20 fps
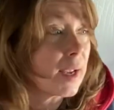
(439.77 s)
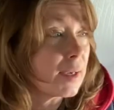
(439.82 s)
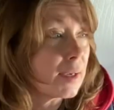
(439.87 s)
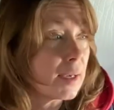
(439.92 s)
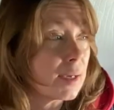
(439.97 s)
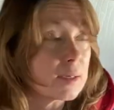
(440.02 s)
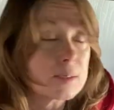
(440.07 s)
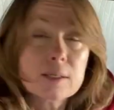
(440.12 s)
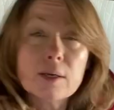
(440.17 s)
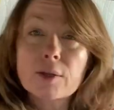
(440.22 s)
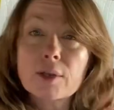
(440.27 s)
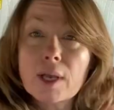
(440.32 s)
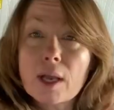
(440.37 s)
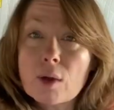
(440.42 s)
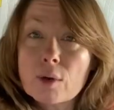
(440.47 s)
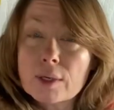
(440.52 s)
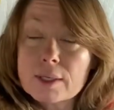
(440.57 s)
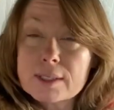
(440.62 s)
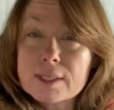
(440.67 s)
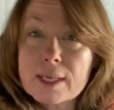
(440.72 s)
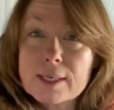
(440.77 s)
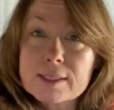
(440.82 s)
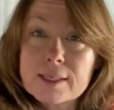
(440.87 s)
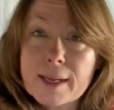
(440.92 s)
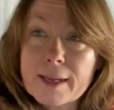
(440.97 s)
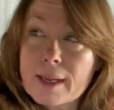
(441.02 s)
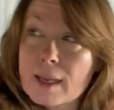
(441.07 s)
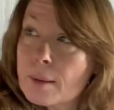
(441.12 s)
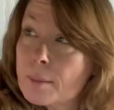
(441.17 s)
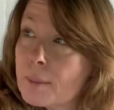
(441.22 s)
I can't tell you how content
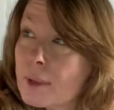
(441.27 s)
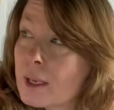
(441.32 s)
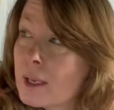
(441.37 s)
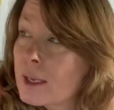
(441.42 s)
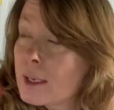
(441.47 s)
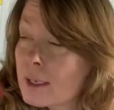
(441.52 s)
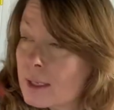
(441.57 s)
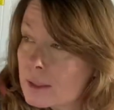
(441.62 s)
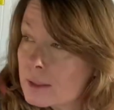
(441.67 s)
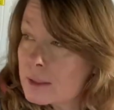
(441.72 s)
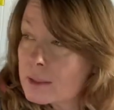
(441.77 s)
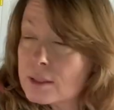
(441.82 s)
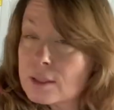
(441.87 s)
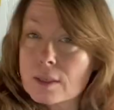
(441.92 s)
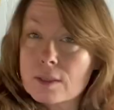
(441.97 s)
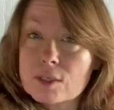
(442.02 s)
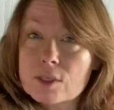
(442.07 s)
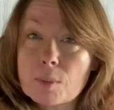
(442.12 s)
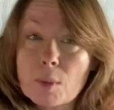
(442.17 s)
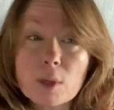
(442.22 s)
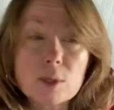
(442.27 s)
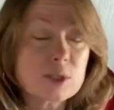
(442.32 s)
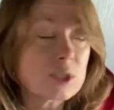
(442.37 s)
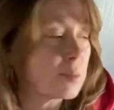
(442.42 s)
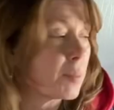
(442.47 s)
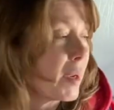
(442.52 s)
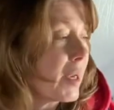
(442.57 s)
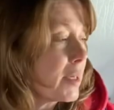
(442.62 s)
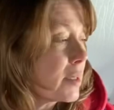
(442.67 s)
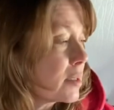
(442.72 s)
I am in this small
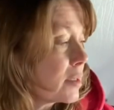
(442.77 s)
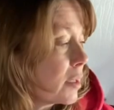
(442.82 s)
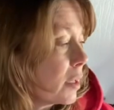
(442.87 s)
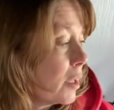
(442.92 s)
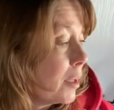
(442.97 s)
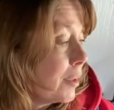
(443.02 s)
space.